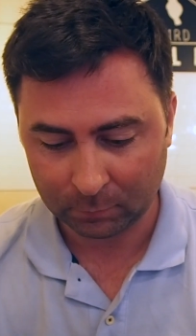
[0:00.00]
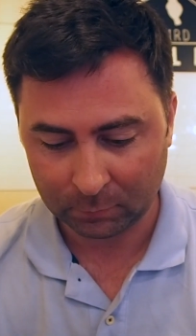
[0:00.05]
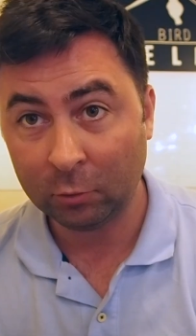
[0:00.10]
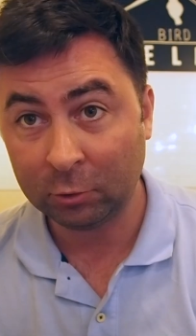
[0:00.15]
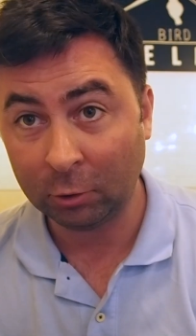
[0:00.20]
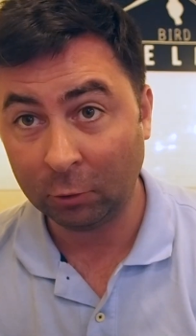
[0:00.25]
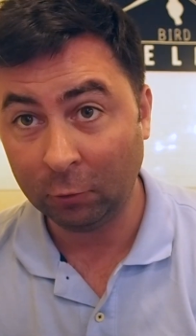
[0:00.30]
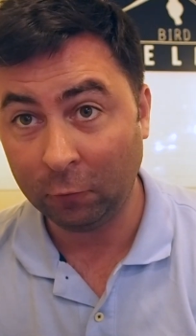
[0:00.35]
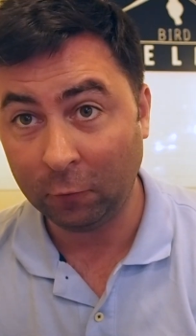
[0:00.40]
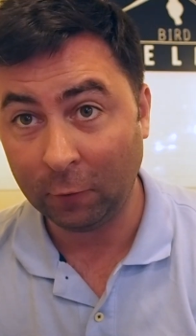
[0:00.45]

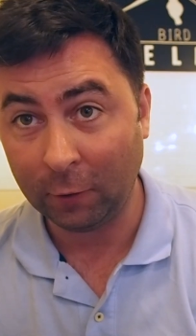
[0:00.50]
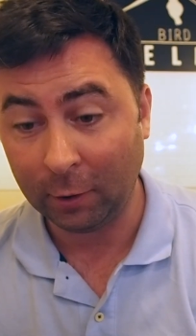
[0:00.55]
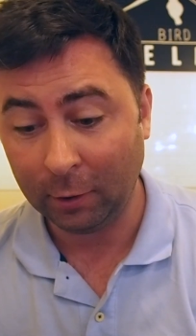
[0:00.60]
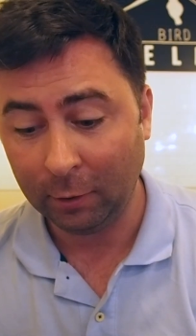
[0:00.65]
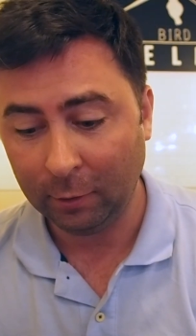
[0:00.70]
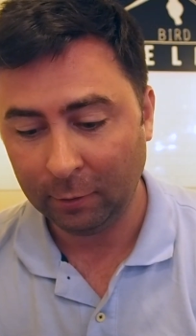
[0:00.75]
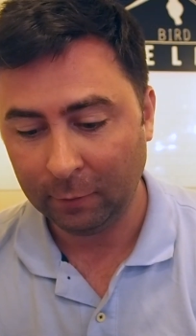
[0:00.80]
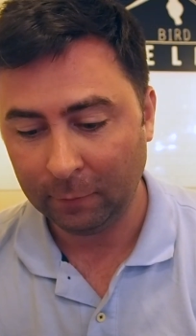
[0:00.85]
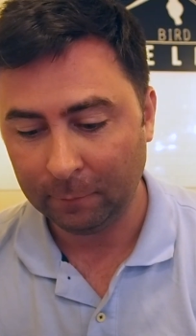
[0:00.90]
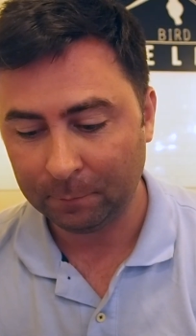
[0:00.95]
So far,
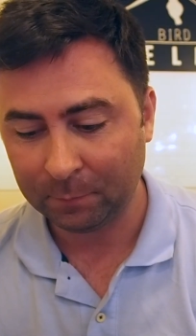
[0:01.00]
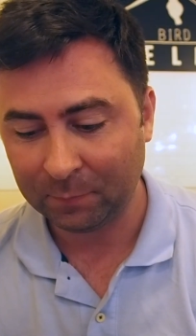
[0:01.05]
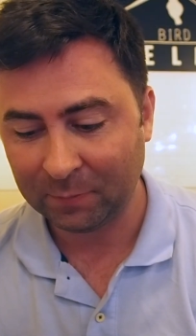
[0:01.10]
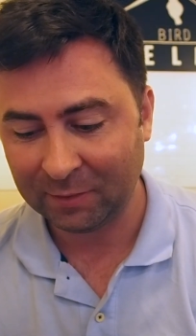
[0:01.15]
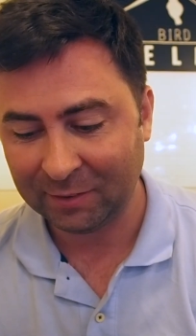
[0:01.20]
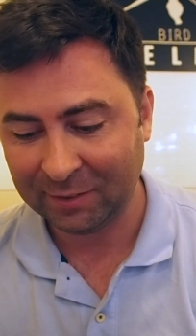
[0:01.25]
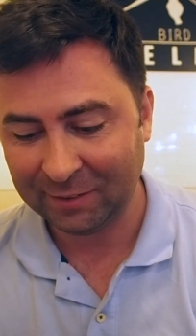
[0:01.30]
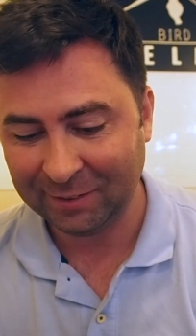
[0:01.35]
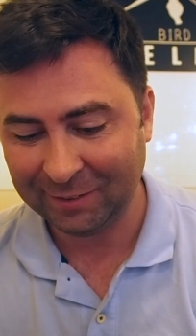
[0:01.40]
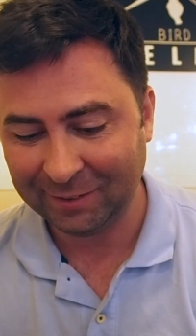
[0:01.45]

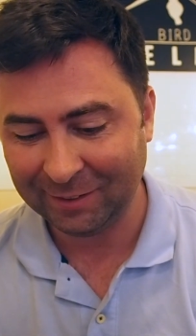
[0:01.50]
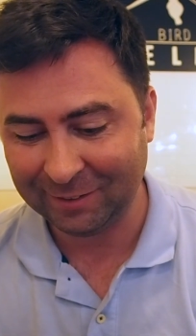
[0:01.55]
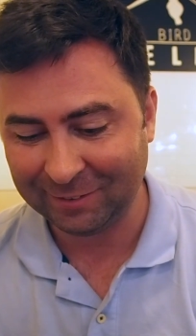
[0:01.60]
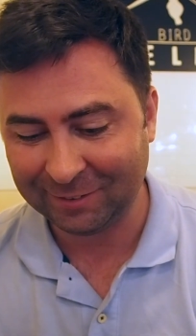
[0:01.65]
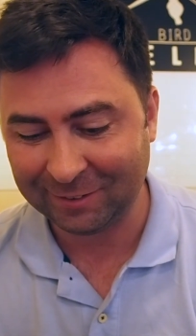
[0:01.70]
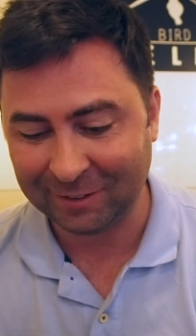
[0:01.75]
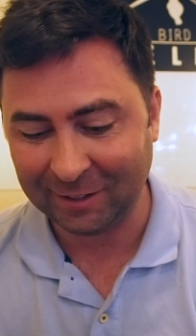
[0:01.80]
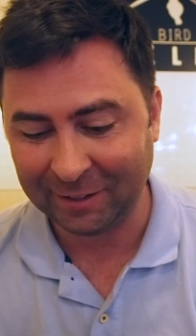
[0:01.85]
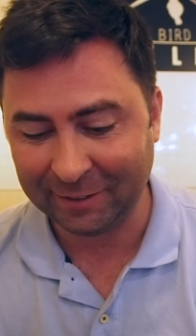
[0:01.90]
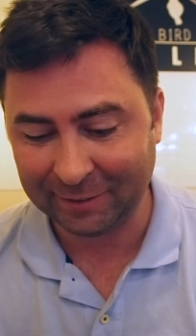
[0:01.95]

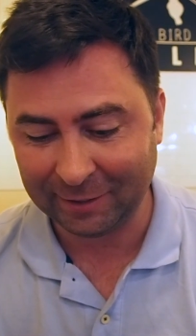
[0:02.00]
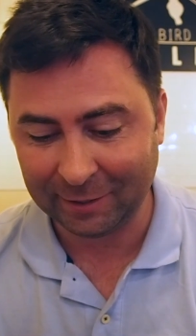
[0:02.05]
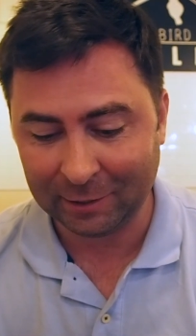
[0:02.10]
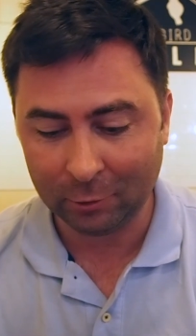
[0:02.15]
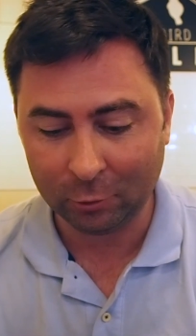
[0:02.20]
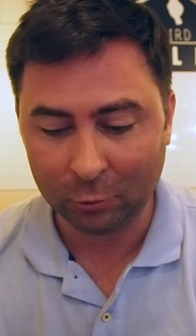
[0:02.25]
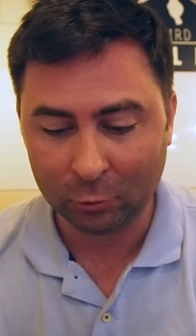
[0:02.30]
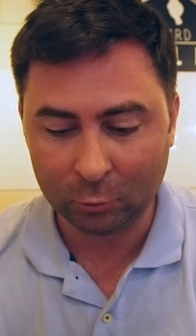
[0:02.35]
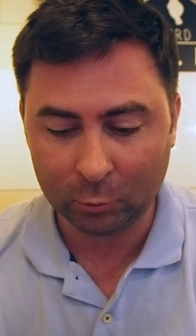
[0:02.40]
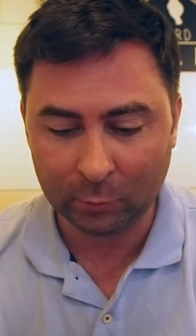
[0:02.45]
it's like
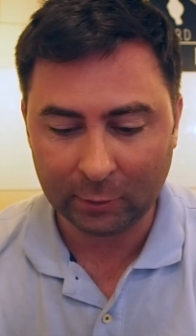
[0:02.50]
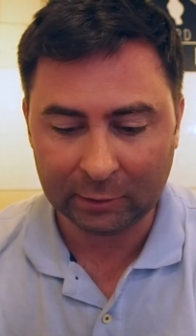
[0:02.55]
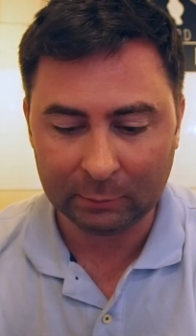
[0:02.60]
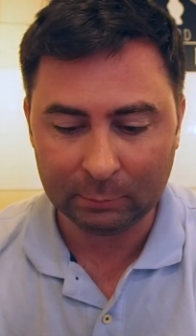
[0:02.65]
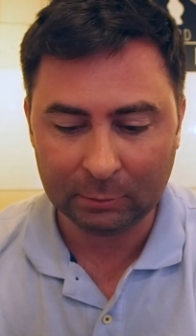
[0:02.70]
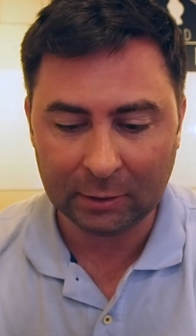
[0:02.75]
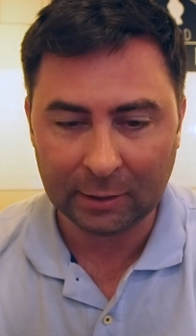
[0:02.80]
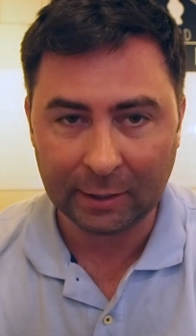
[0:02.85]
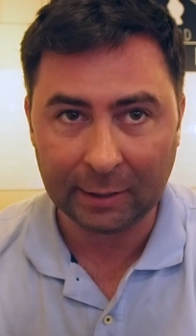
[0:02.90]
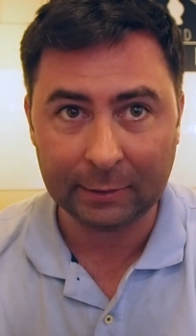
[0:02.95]

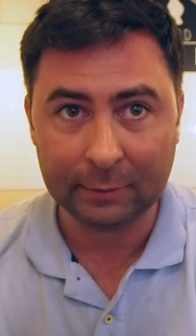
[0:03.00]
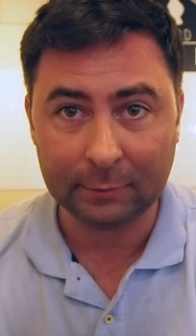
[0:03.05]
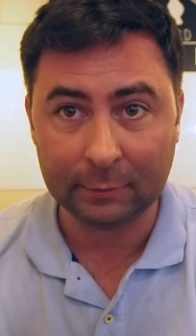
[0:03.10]
incredibly light.